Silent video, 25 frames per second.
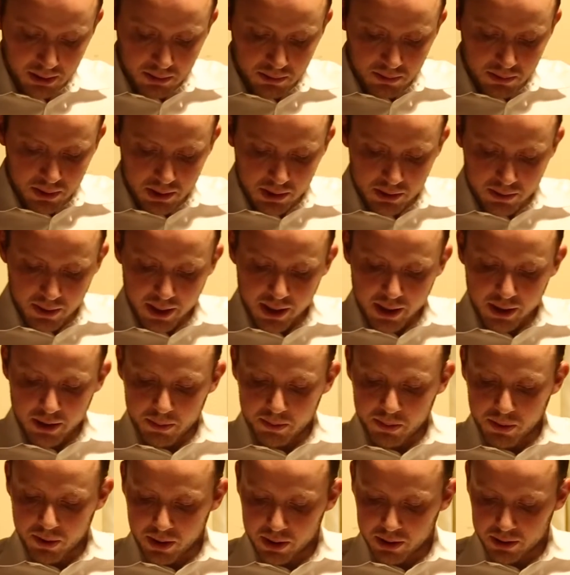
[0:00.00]
One
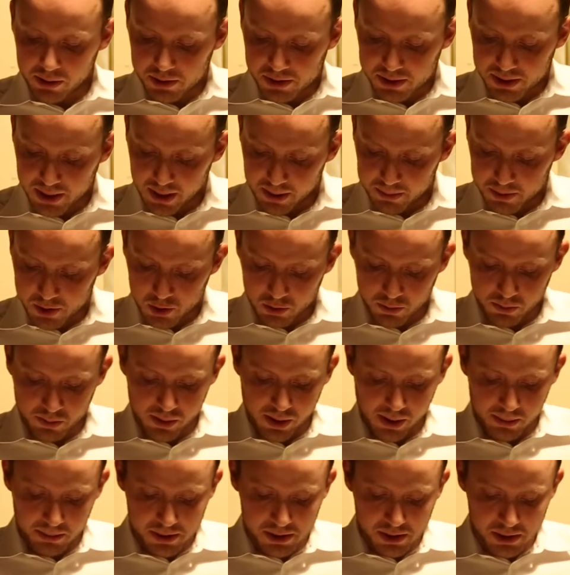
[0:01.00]
gray-haired partner type showed
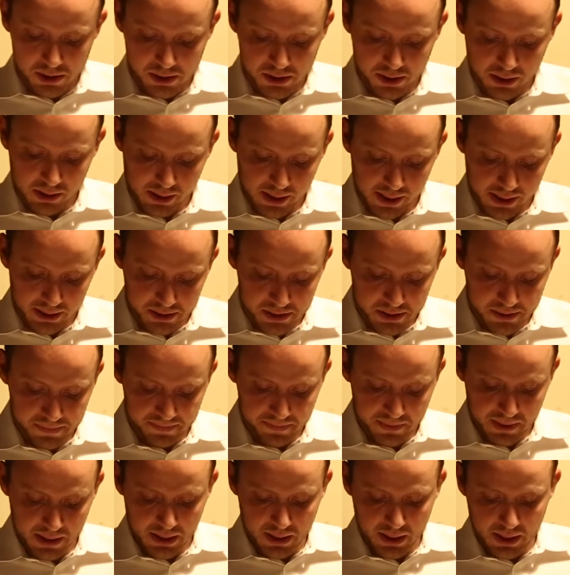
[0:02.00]
premises to clients.
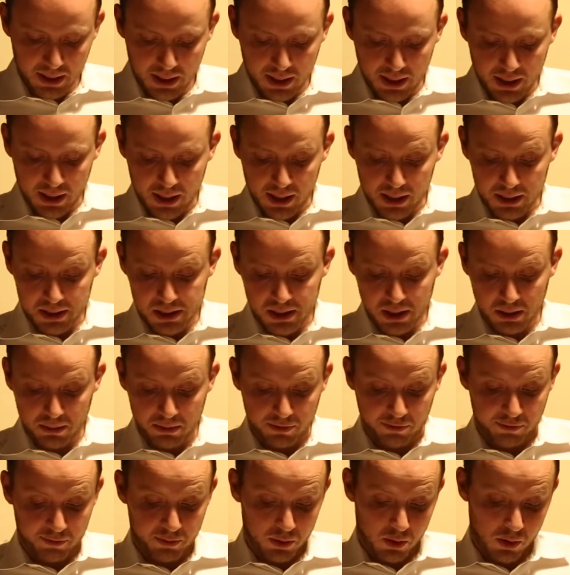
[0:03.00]
A
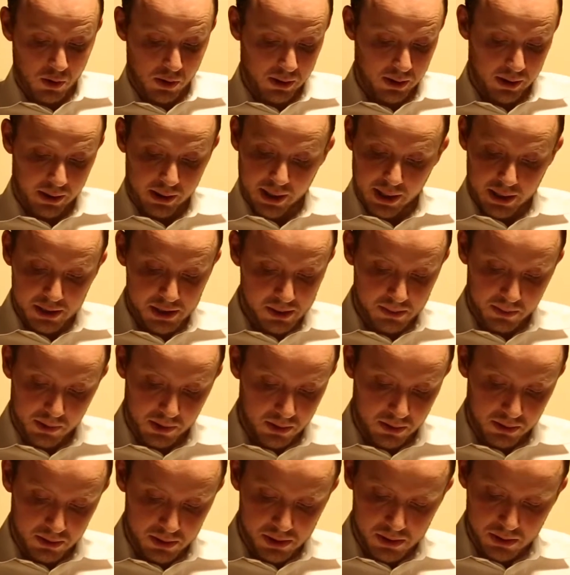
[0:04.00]
team of broker gossip
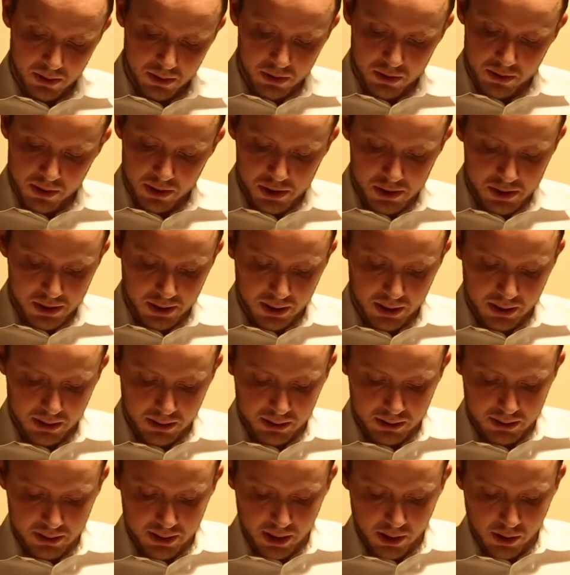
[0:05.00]
girls, all dressed to
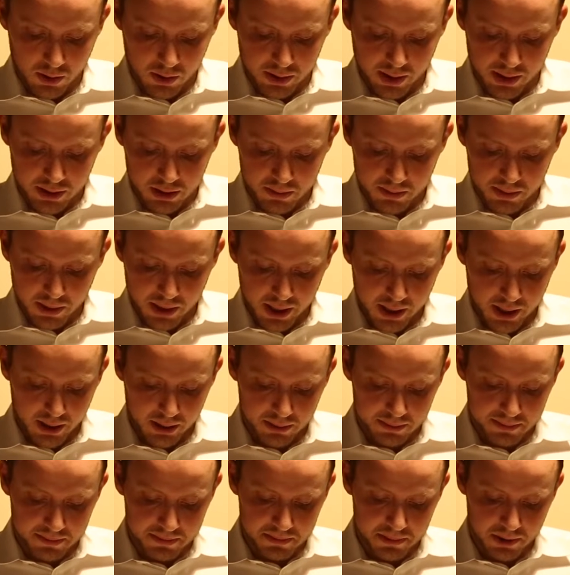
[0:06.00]
kill, now clattered
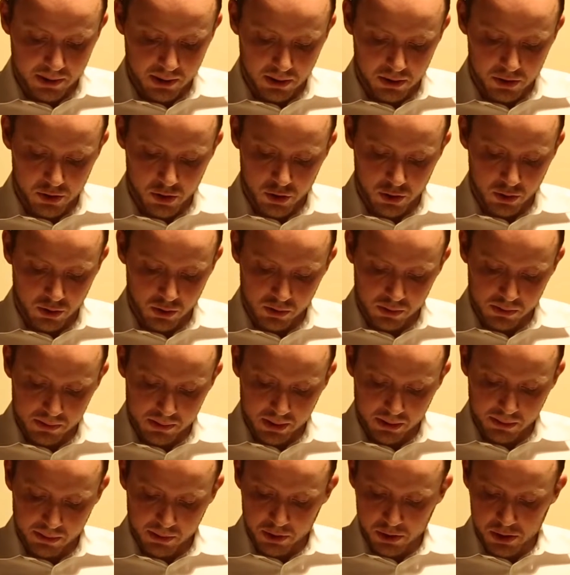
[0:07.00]
by. On show,
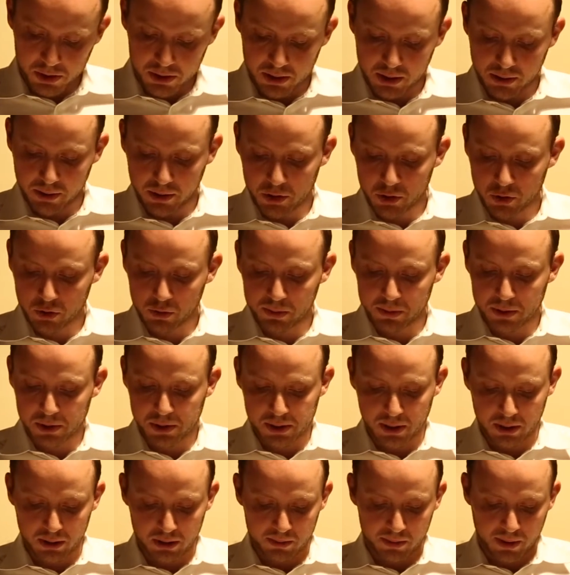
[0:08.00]
a mercenary troop to
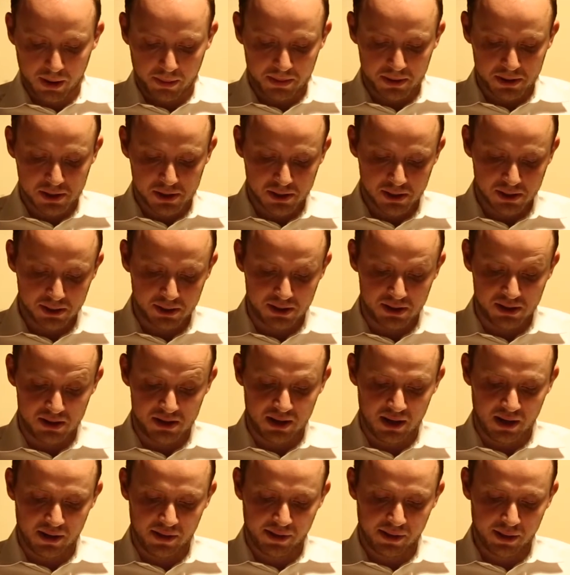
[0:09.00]
sell the Muppets
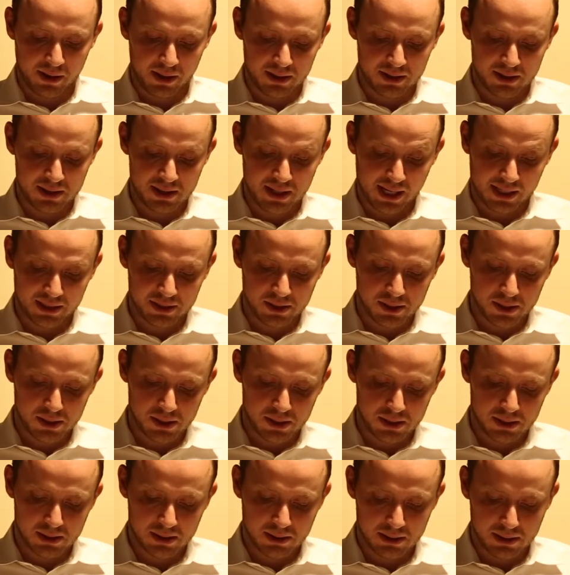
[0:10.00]
death and
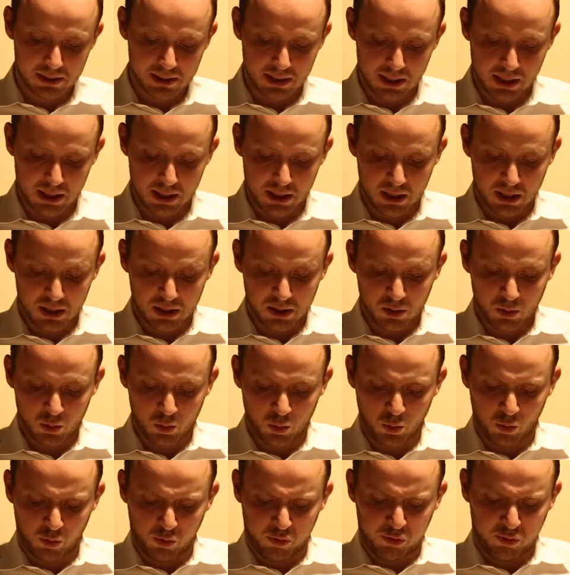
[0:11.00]
taxes.
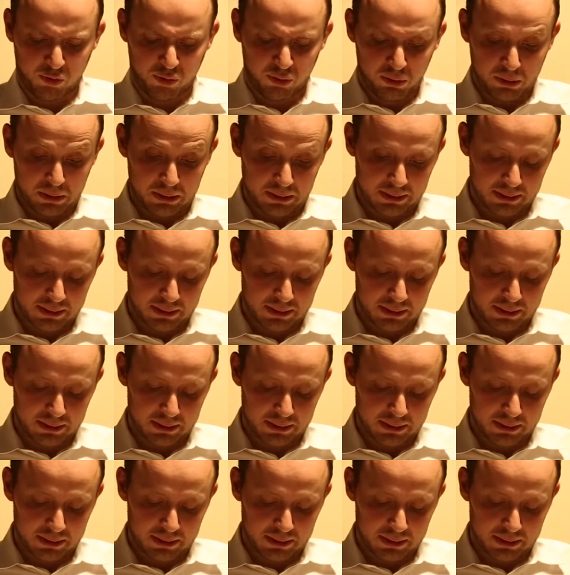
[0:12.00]
Oof.